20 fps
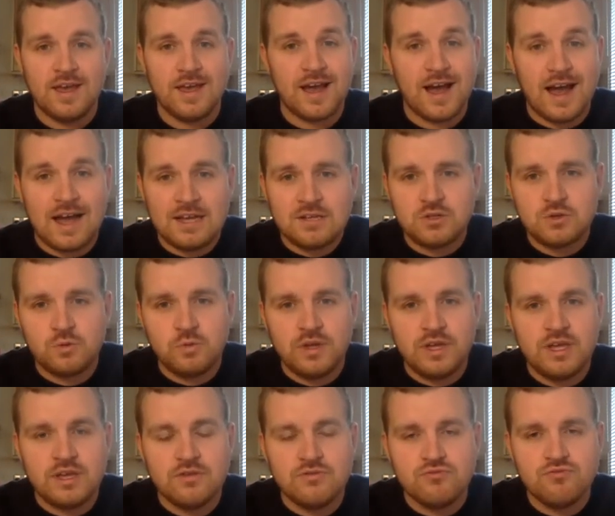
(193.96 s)
As
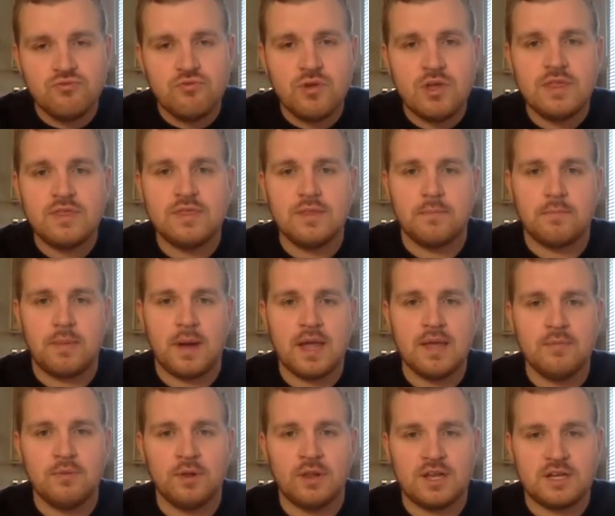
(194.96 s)
we read the
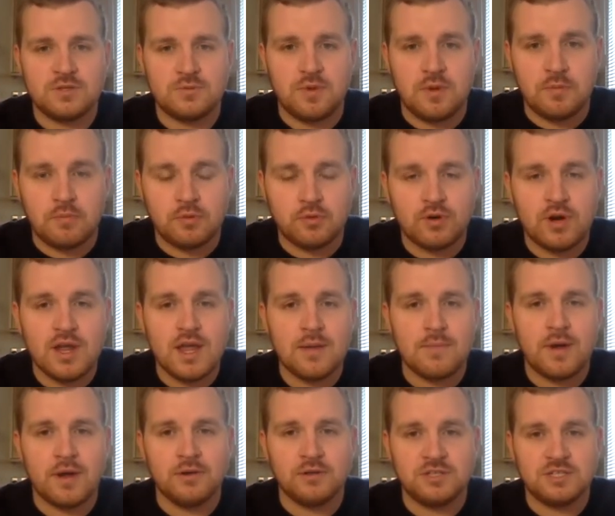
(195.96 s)
Bible, as we pray
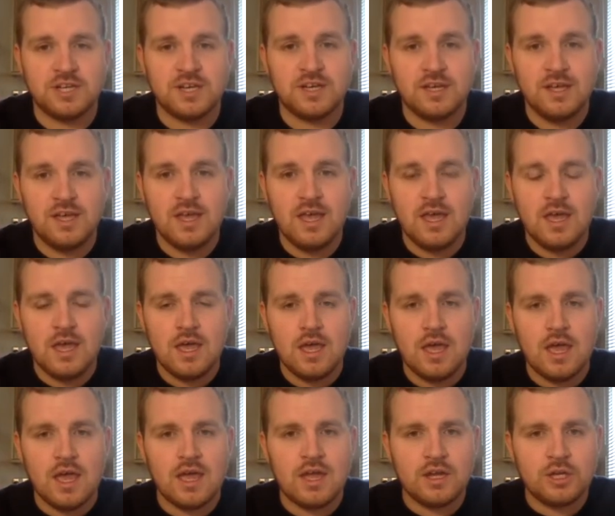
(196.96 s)
about it,
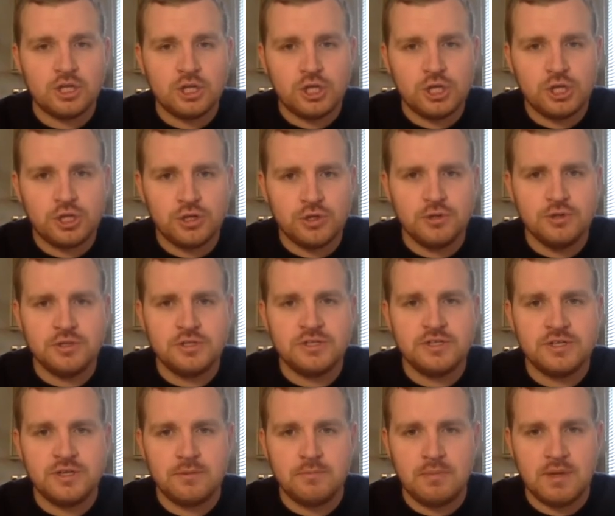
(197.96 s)
it should
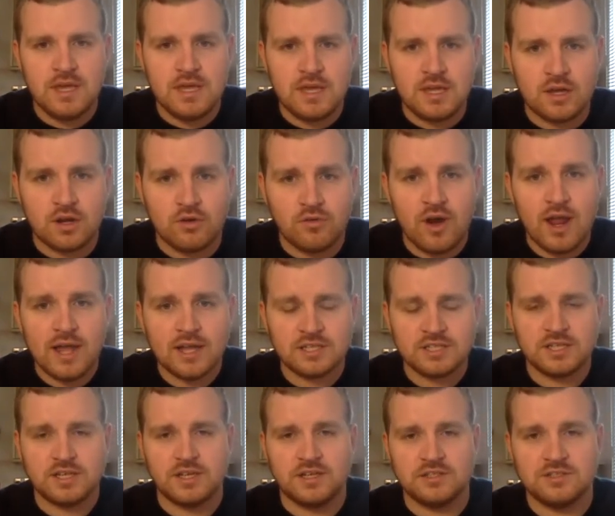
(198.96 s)
be
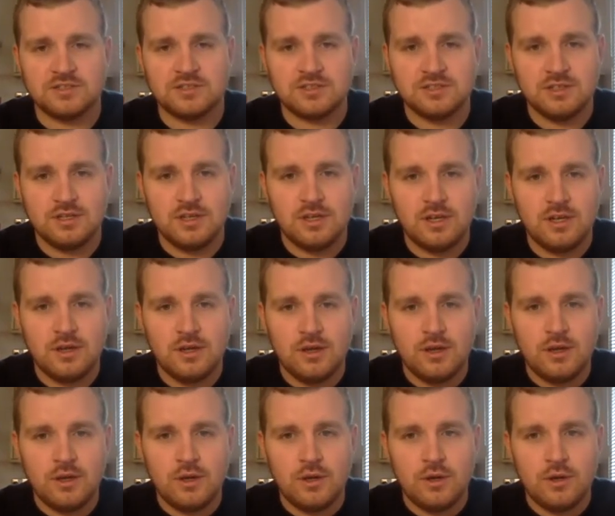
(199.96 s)
correcting us.
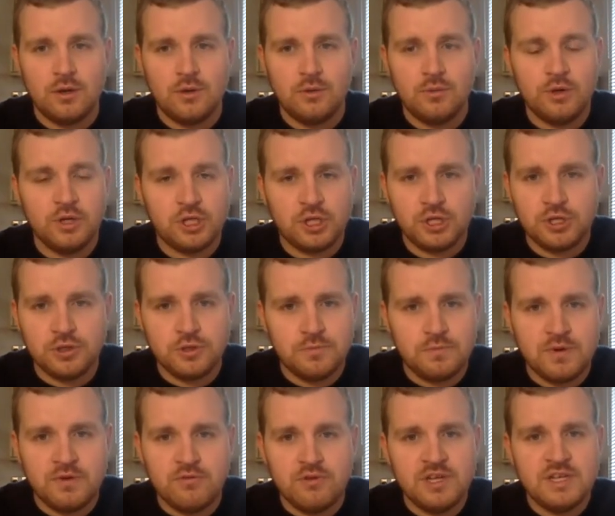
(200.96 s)
We should
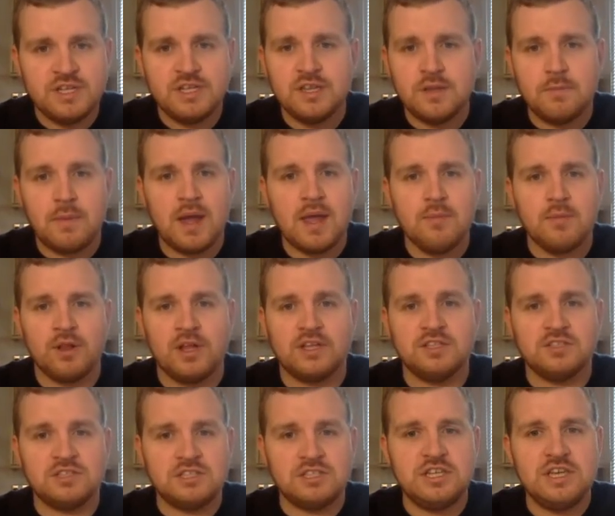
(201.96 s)
be reading the Bible
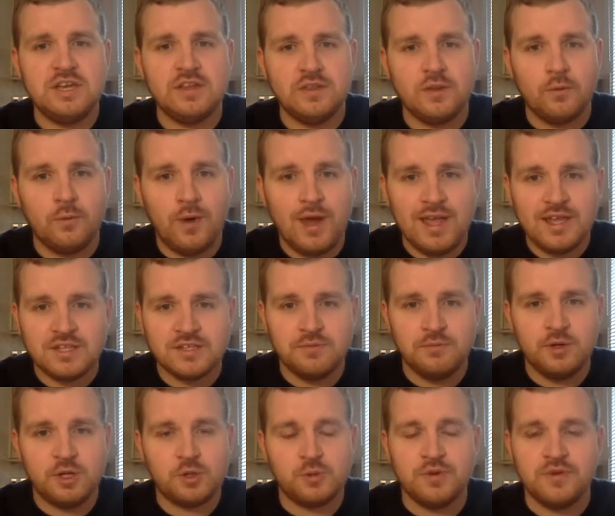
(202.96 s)
and seeing the ways in
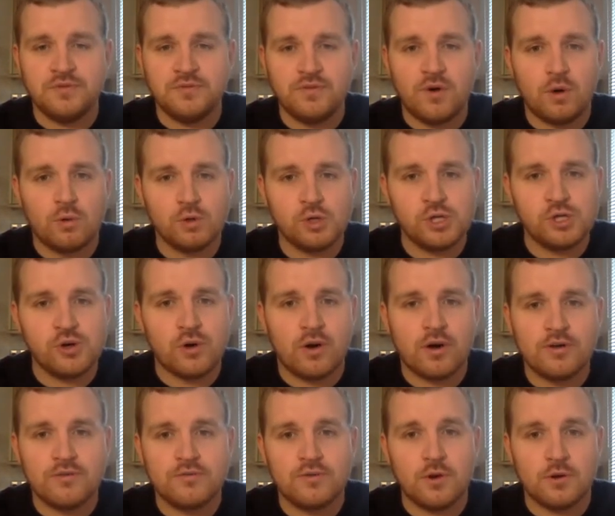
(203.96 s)
which we fall
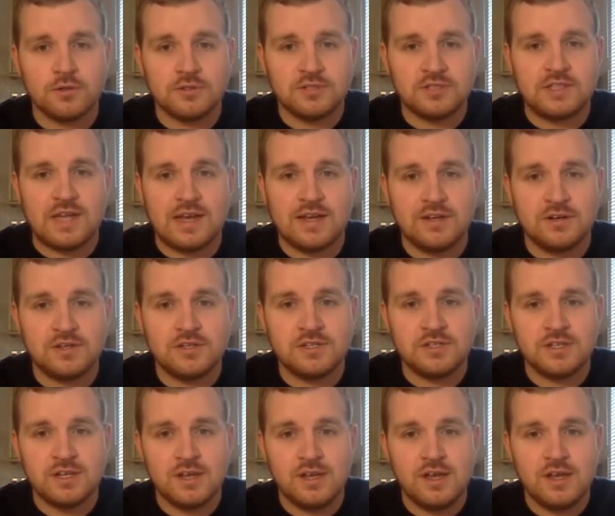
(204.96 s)
short of God's standards,